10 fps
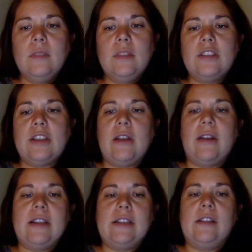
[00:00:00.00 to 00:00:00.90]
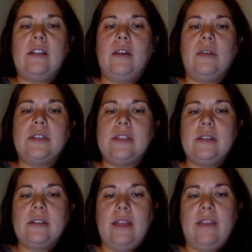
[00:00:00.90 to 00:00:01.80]
The shower has a lower
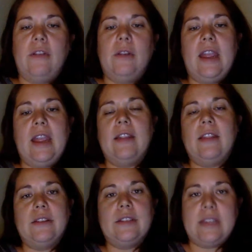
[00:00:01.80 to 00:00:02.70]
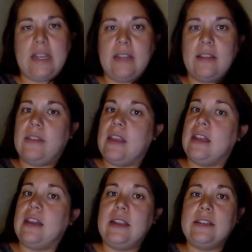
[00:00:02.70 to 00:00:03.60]
level and a seat that they
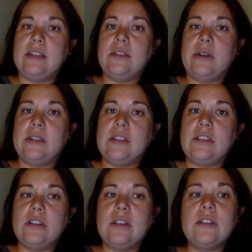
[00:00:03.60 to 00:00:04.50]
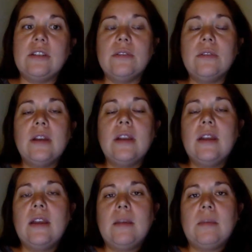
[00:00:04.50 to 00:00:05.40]
can easily transition into
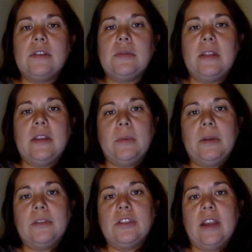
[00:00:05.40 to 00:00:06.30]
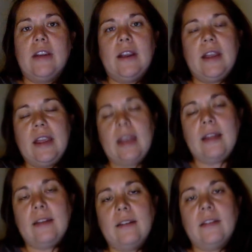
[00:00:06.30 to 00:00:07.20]
between their wheelchair
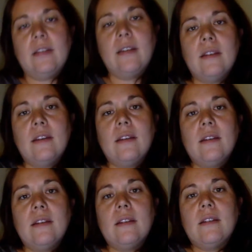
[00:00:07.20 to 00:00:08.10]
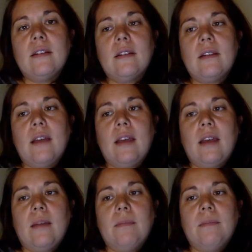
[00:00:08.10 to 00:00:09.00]
and
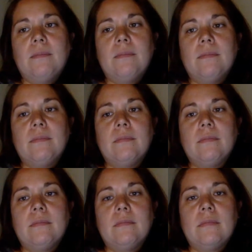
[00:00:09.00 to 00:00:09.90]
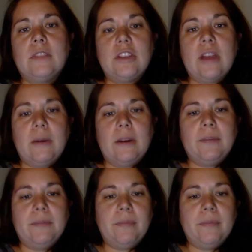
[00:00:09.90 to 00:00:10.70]
um, the shower.